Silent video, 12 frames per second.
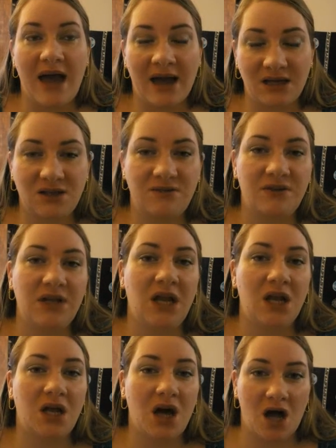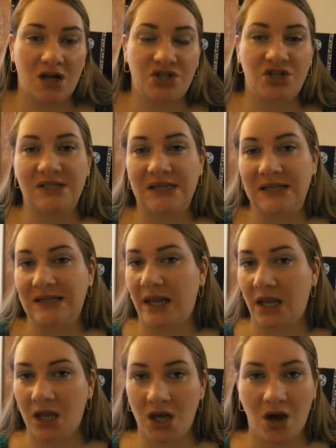actively and consciously
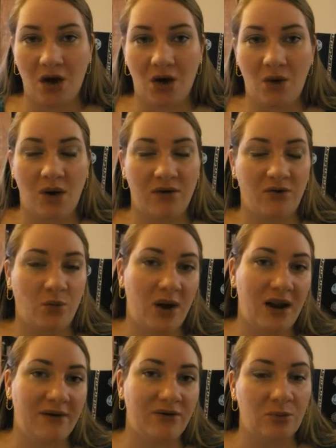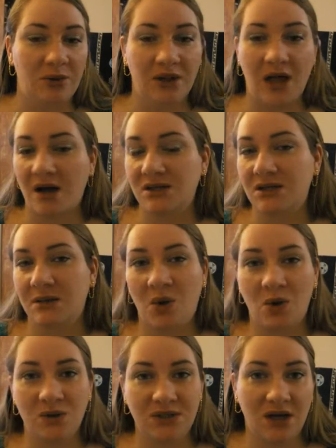letting go of whatever blocks I'm
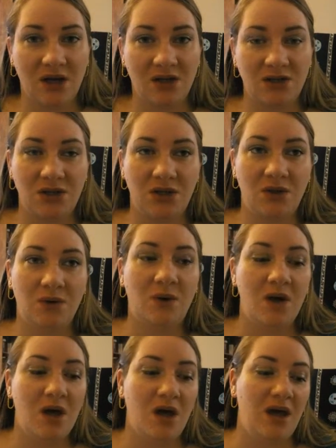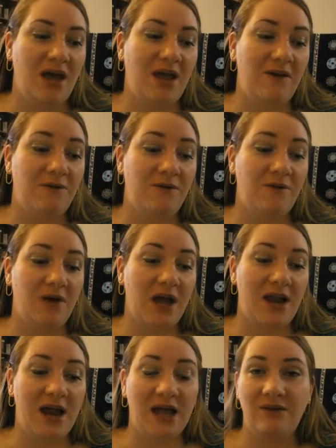holding on to,
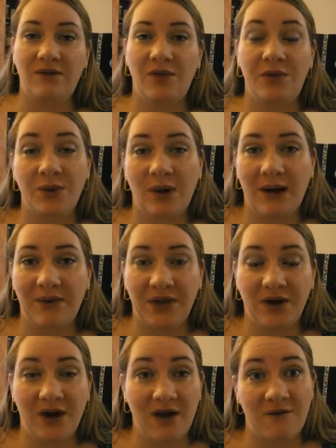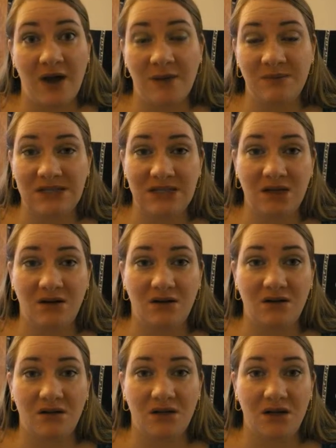and I even threw out there, if I'm
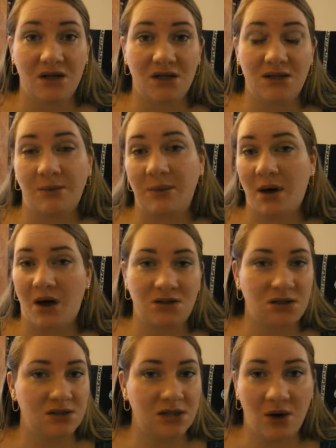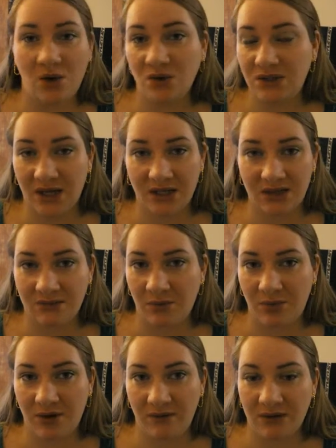still subconsciously holding on to
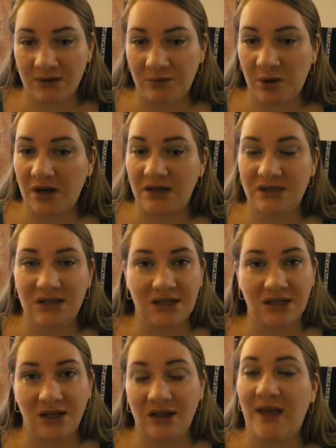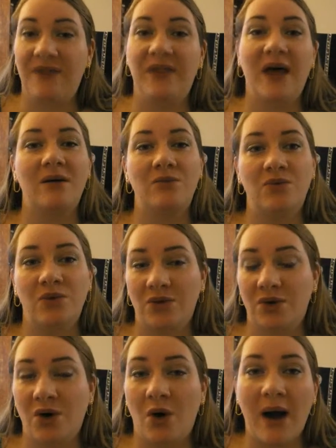my previous pregnancy, to let that
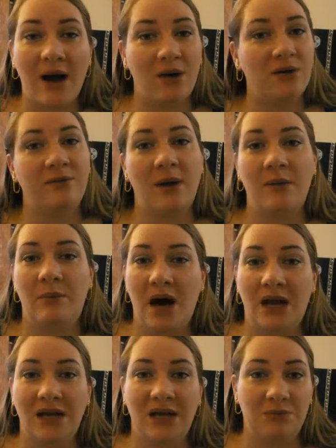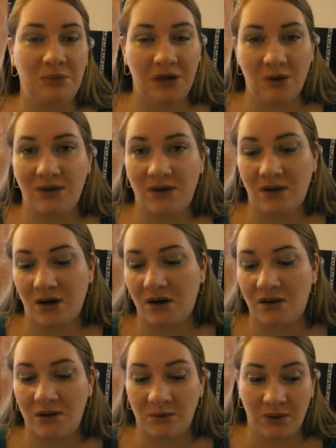go out of my body and be with the
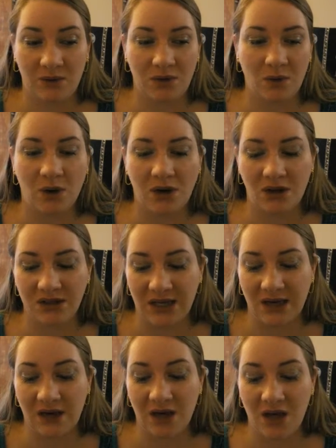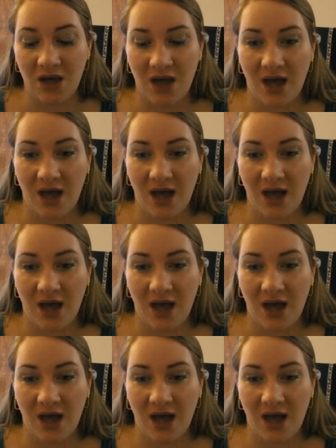earth and be with the world and